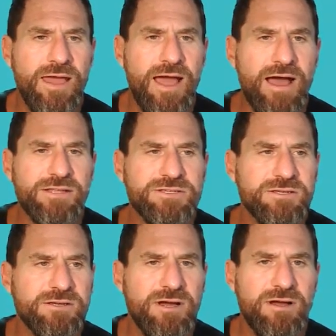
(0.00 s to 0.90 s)
are the
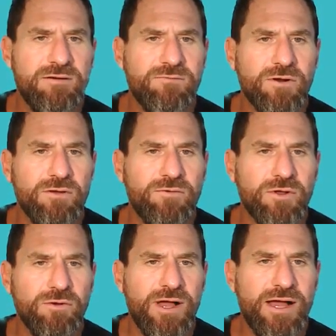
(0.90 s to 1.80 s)
ads
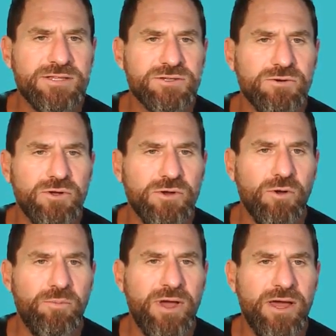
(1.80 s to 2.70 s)
for Google
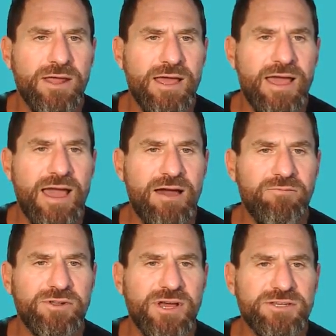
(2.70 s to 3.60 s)
Ads. So Google Pet